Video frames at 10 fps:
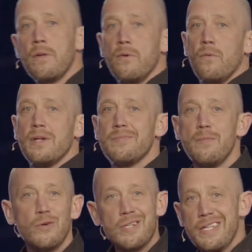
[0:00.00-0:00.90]
What's
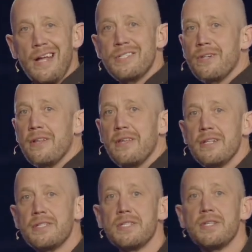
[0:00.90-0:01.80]
Mukin's answer to
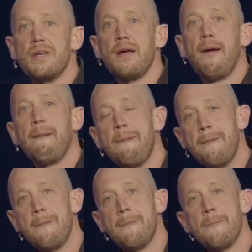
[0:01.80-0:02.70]
this?
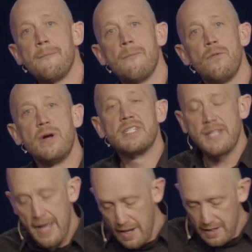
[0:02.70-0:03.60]
Well, he says,
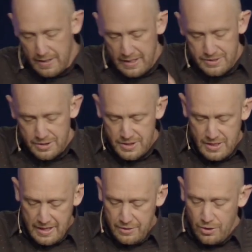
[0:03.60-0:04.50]
hey, King Xerxes, I
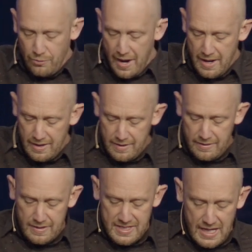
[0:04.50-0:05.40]
need you to write
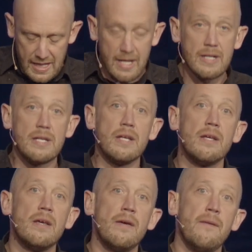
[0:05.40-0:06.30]
this edict
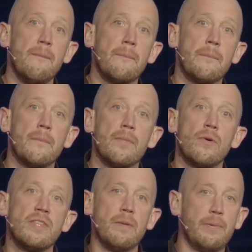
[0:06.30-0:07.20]

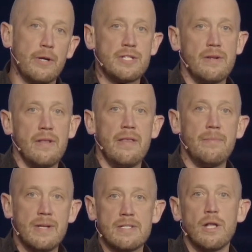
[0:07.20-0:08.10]
within the Persian and the
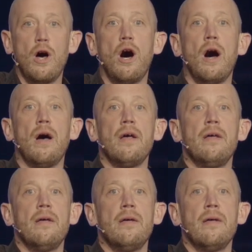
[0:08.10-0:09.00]
Medes law
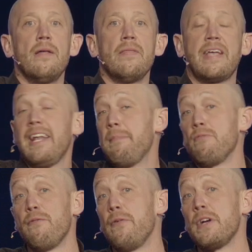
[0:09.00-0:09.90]
that cannot be
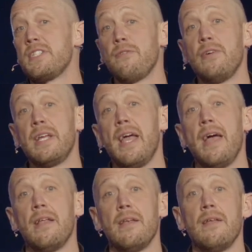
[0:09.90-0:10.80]
reversed ever
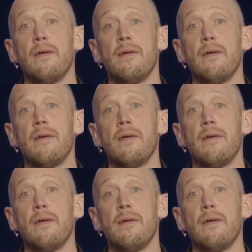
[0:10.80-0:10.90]
again.